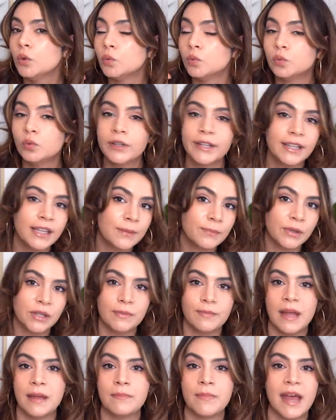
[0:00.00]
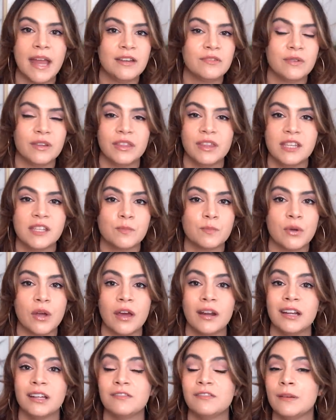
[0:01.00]
Really blew my mind with this
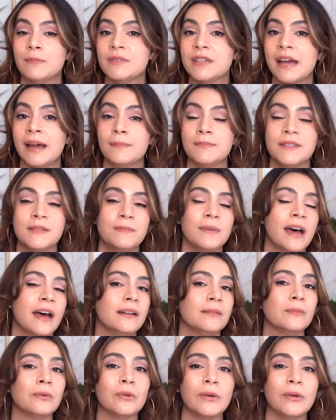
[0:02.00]
product from top to bottom.